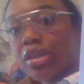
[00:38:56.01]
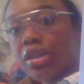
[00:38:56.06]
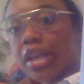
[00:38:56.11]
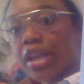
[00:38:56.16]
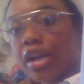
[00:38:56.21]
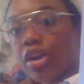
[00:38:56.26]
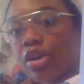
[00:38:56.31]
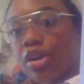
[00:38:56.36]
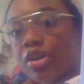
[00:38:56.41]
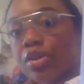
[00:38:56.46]

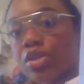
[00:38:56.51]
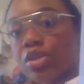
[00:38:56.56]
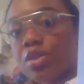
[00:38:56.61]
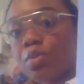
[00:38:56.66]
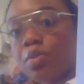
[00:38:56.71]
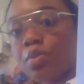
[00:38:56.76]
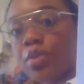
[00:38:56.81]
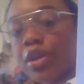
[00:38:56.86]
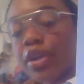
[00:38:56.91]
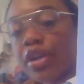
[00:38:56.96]
They're
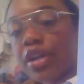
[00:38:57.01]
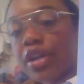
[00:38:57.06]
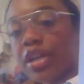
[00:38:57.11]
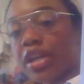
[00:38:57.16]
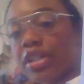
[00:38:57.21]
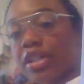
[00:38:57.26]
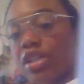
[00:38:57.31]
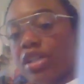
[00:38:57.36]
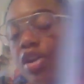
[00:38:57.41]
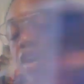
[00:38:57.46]

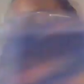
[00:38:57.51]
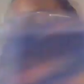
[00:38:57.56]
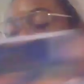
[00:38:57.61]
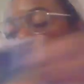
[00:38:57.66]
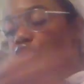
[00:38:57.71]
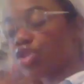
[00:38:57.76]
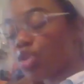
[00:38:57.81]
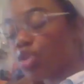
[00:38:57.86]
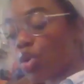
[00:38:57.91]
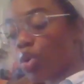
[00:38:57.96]
connected on a
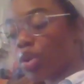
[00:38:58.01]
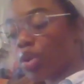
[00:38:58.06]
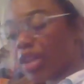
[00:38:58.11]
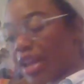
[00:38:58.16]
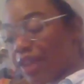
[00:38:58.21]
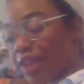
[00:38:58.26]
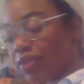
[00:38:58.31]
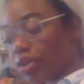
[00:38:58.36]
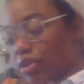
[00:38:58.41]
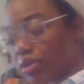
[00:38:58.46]
soul
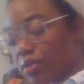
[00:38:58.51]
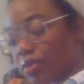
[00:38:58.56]
level.